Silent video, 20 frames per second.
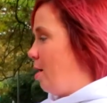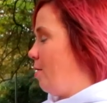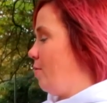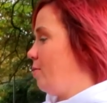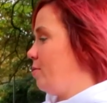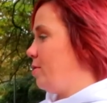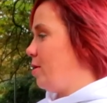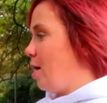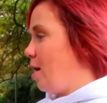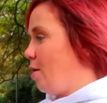
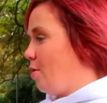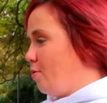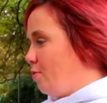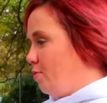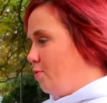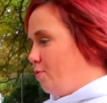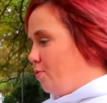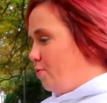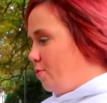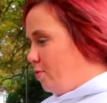No,
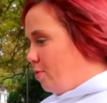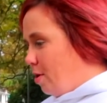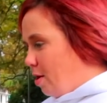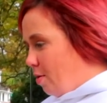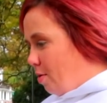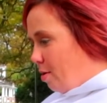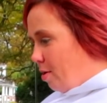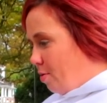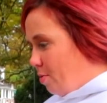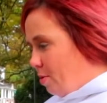no,
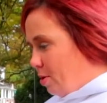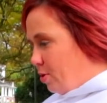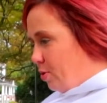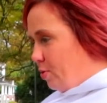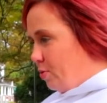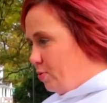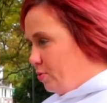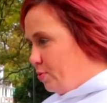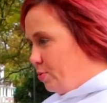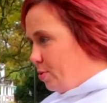no, I don't
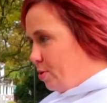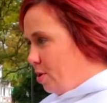want to.